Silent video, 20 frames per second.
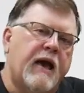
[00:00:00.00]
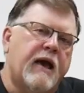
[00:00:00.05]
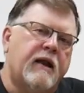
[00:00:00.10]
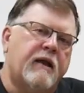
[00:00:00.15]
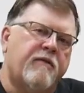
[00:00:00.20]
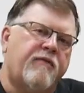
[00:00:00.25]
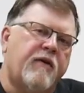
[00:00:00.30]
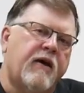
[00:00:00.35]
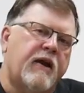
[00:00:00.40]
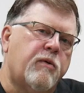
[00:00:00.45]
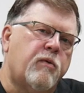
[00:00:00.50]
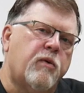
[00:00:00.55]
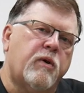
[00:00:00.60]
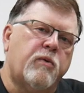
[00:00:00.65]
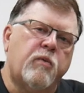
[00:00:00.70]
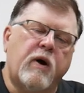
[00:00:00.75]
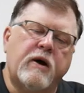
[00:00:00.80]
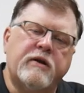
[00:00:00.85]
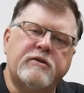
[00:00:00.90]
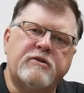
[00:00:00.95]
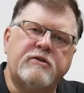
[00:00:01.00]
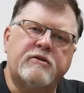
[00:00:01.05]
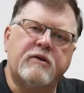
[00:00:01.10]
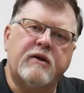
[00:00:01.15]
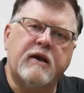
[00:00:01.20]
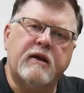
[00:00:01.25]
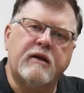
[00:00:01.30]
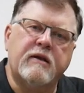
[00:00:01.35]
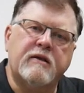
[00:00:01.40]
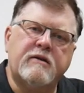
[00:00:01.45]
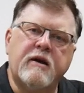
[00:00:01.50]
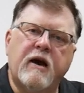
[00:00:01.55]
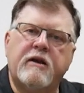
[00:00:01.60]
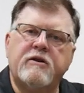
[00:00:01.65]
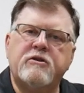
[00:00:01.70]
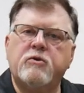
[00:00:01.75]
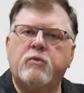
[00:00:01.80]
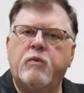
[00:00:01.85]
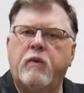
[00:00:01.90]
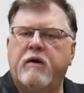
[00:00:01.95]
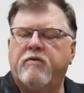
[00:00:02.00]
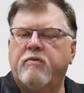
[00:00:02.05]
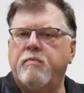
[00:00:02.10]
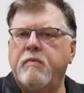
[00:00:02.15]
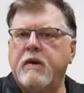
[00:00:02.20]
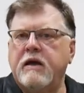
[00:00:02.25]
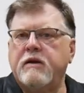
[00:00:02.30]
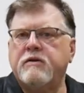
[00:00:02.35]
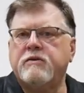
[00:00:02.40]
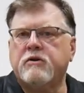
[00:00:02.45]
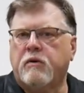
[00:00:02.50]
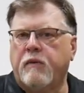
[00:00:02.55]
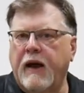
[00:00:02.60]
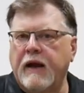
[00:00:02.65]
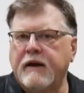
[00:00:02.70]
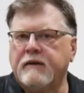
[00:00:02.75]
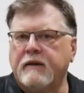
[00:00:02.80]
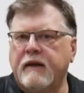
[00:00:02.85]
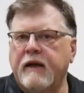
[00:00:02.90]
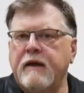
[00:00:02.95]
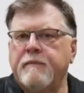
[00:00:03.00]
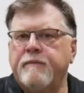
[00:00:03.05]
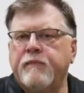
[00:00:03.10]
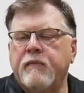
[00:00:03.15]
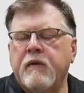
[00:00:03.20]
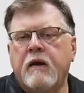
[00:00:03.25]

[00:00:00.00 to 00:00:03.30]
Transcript: And if anyone wants to get in touch with me directly,